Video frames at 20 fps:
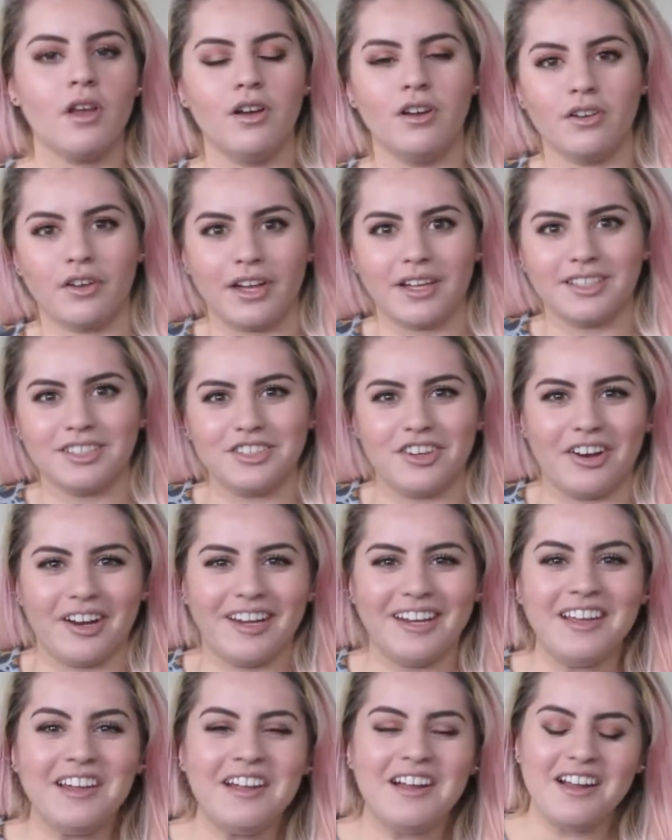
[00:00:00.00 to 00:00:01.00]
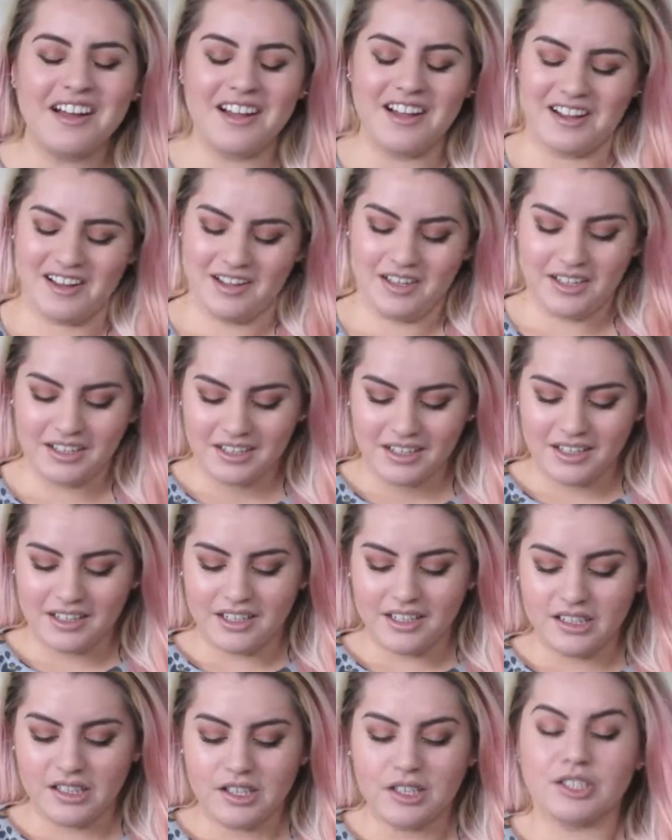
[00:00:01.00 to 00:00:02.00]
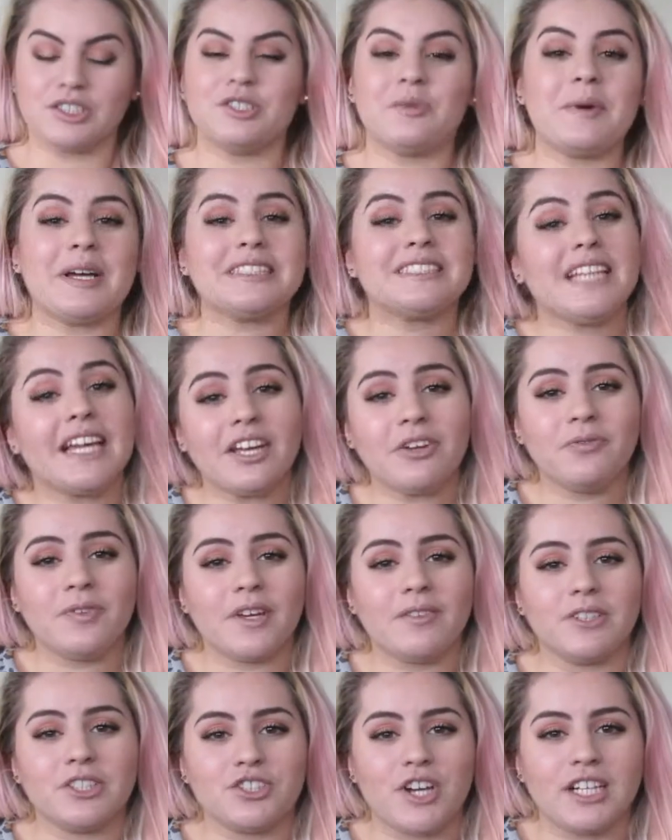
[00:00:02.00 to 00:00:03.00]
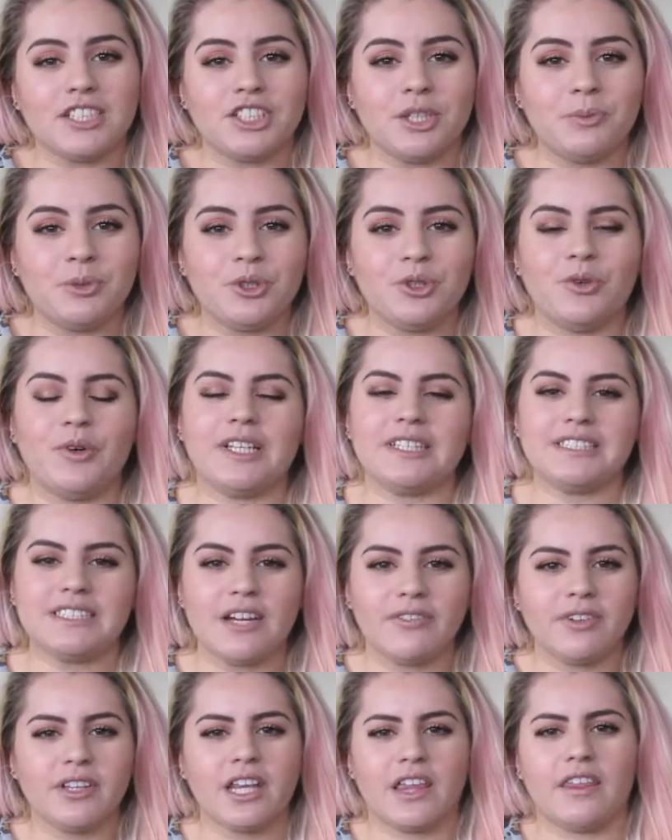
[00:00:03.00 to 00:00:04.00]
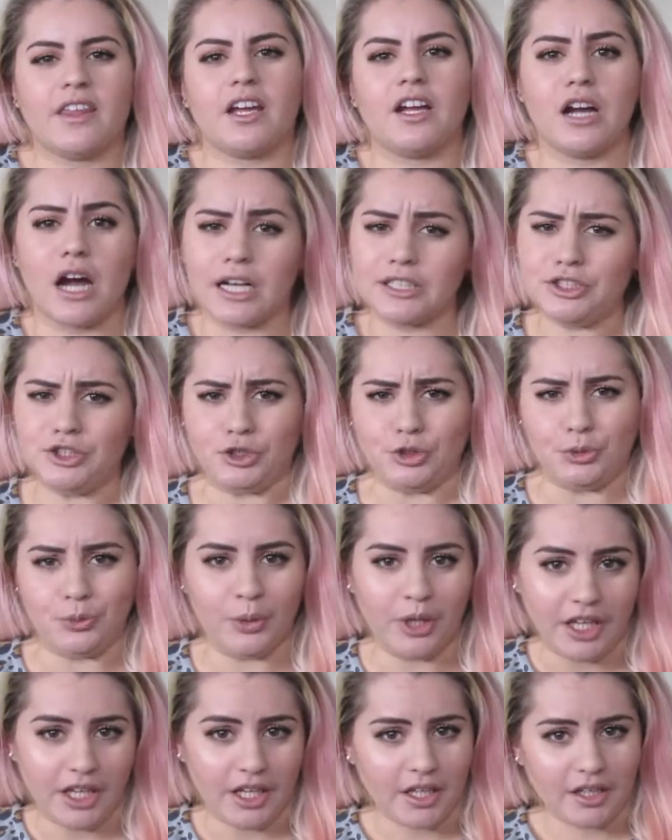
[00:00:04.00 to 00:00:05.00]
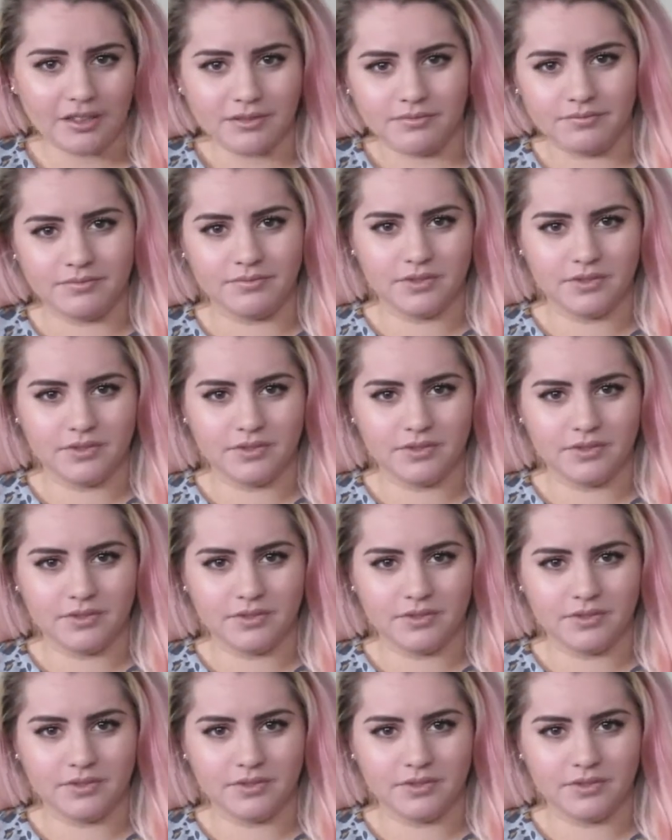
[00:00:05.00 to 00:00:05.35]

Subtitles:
Okay, sorry. So my second favorite dry shampoo is definitely the Got2Be,